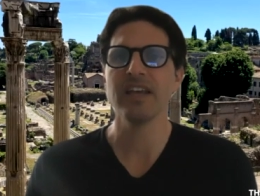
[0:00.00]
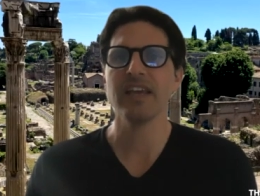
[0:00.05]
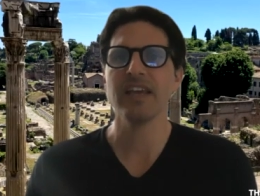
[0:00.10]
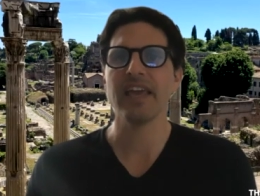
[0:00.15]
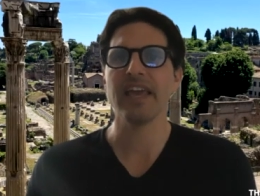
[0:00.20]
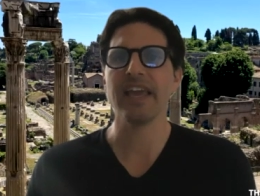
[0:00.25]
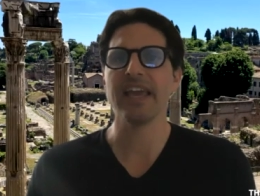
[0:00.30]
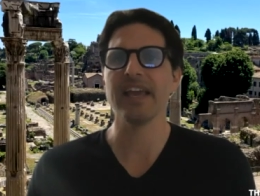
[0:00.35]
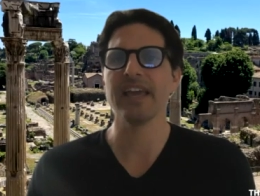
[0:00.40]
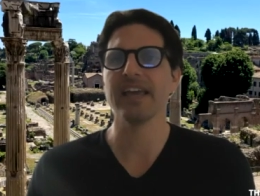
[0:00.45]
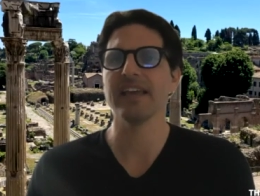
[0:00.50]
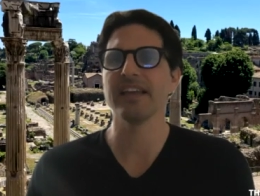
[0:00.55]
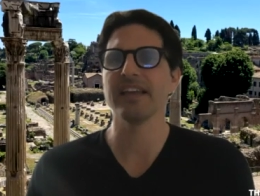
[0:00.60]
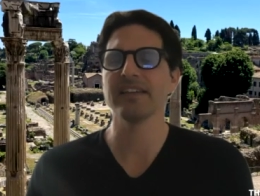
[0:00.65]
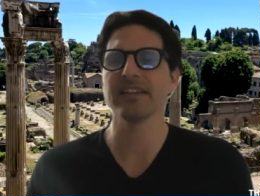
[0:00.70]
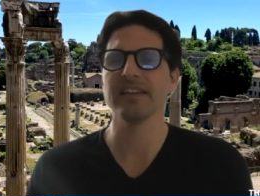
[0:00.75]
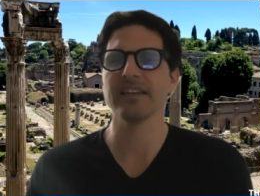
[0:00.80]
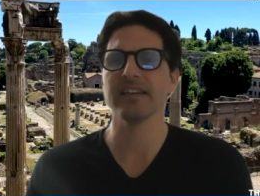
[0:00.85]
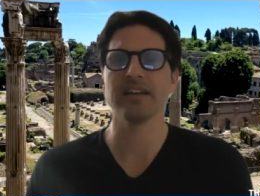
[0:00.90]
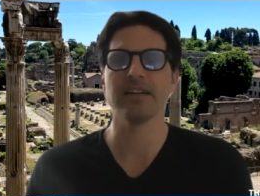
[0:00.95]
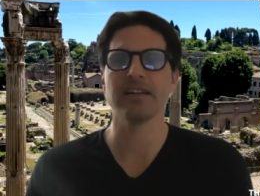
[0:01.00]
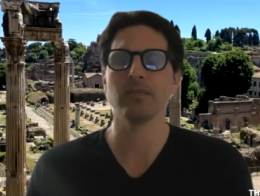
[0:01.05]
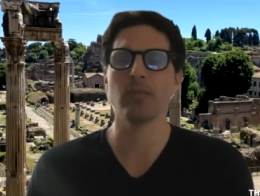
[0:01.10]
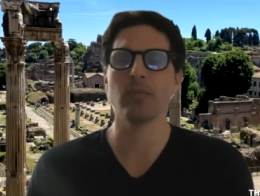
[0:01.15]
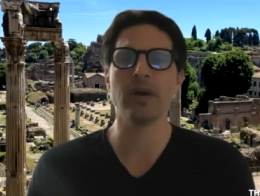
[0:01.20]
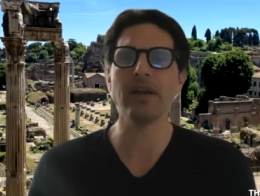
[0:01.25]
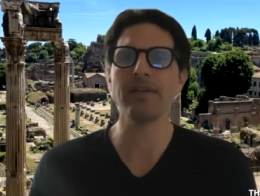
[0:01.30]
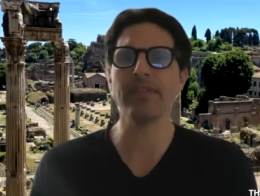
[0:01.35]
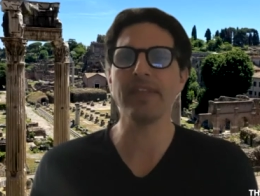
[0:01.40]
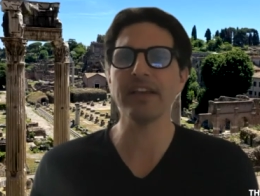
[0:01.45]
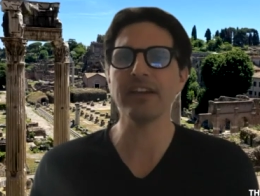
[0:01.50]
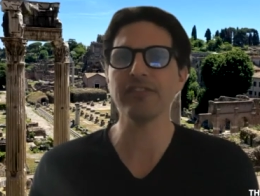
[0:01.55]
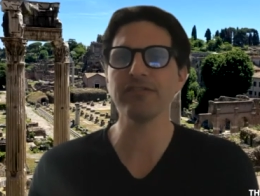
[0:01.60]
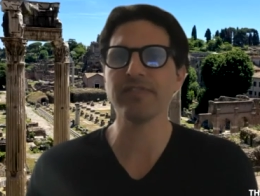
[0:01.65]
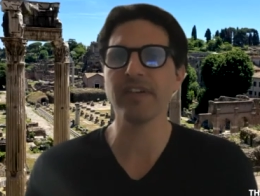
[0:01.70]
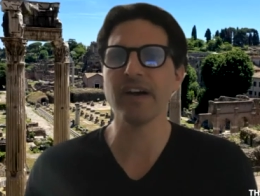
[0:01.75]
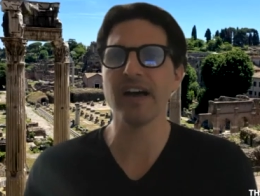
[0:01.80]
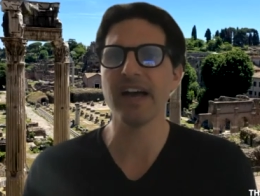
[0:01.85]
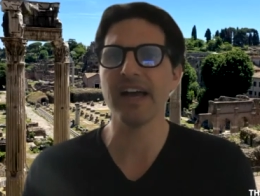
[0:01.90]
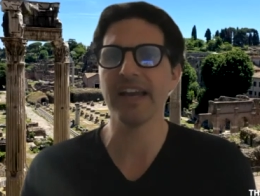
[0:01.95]
and whatever they could
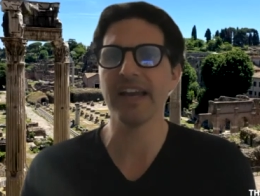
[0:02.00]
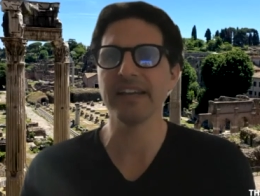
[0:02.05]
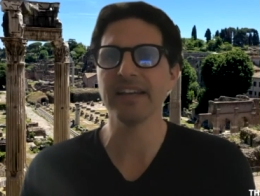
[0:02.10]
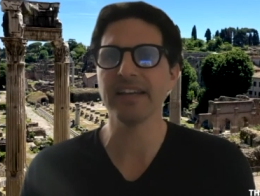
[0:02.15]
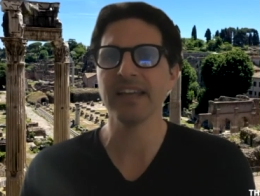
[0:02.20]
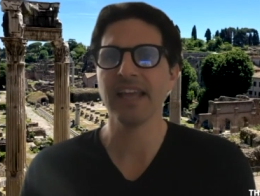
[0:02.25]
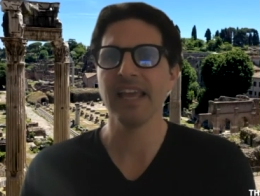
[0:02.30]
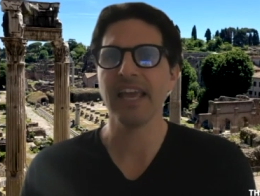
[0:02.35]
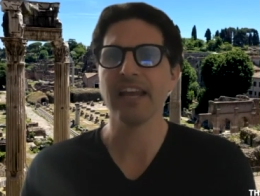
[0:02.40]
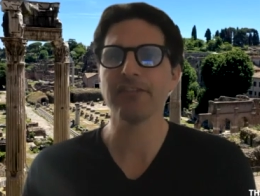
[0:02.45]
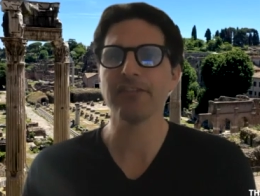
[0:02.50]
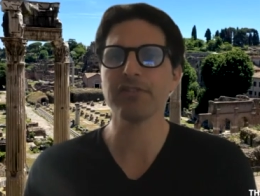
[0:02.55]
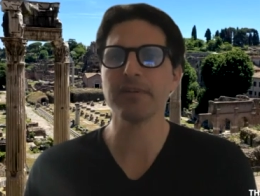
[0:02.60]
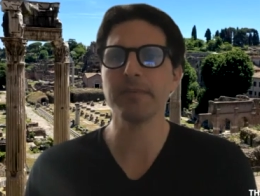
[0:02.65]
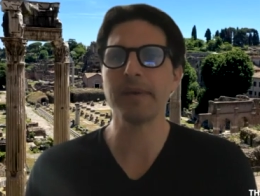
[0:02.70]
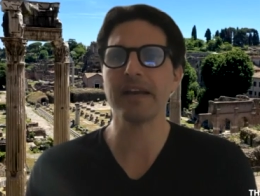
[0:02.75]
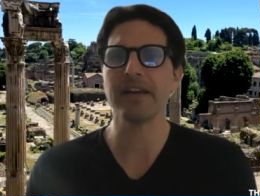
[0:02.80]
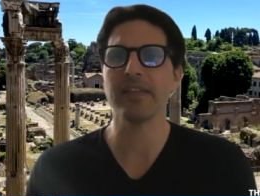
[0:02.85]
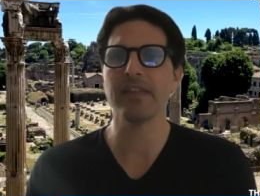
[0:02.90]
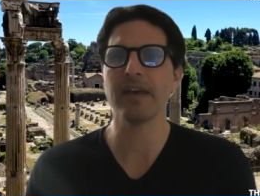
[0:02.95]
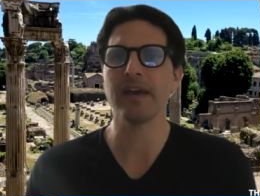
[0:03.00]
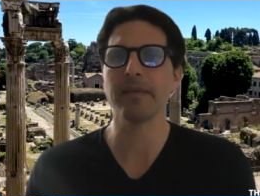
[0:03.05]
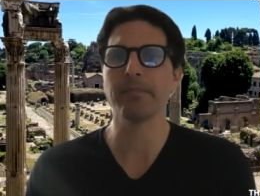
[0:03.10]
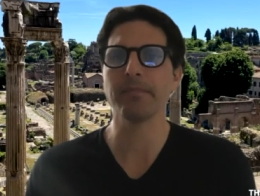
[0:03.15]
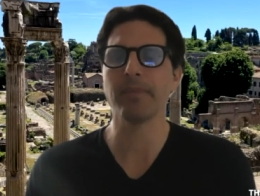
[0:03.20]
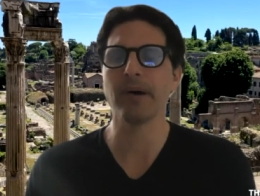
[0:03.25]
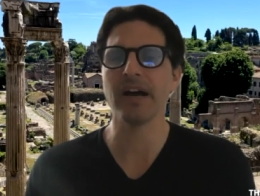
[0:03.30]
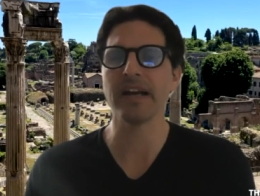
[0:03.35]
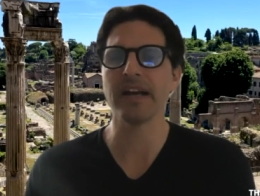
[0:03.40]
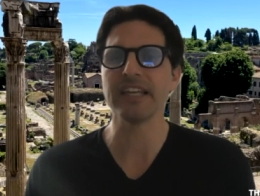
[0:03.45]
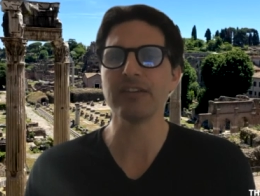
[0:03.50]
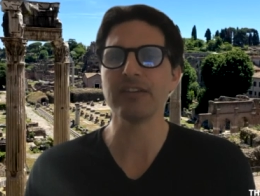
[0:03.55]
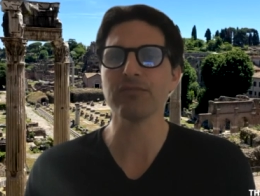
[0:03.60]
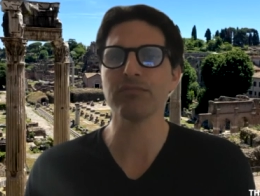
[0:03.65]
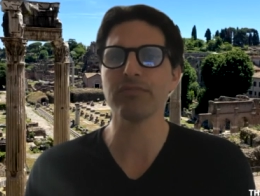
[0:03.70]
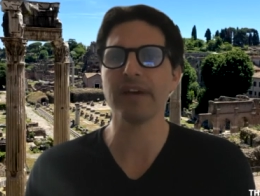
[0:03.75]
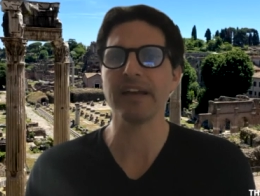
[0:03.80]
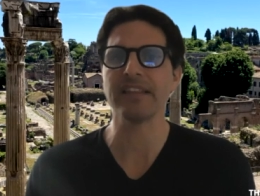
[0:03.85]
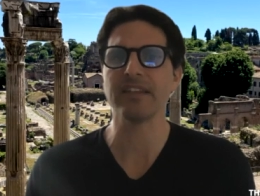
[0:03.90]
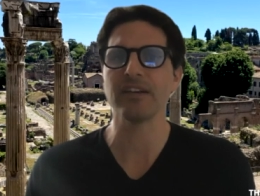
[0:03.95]
find and cremated that body
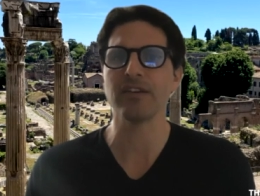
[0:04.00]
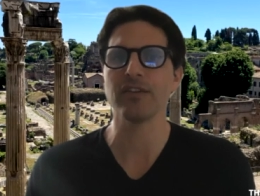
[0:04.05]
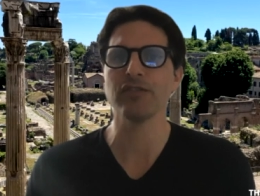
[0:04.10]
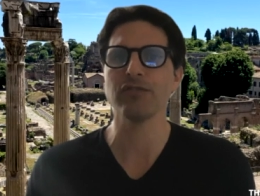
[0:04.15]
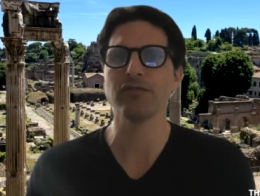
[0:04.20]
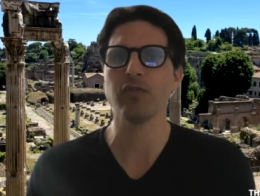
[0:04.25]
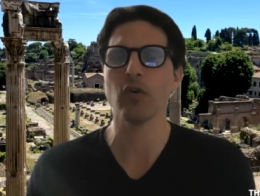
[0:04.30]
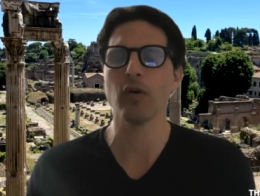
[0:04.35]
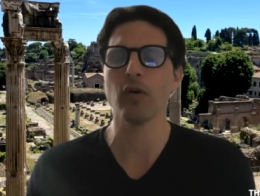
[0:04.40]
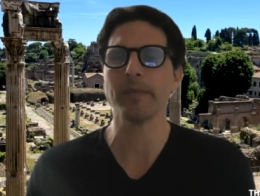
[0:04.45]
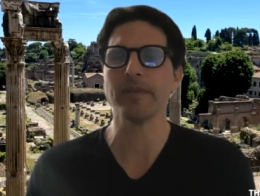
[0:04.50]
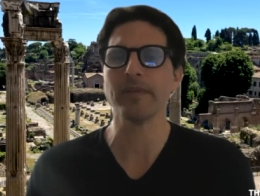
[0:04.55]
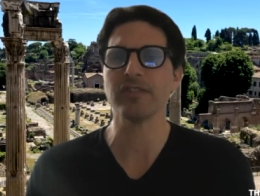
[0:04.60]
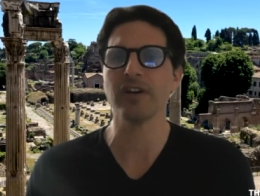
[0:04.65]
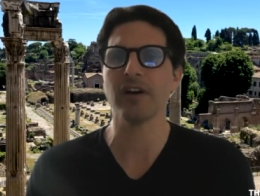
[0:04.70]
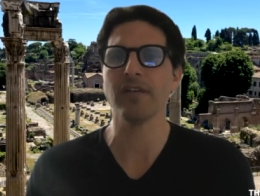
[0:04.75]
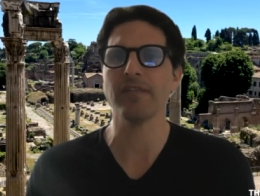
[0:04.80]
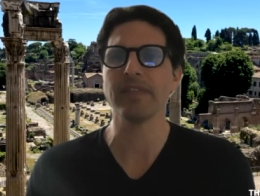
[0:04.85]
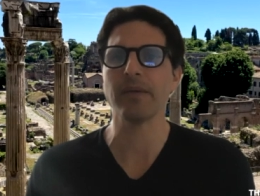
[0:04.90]
right there in the Forum itself.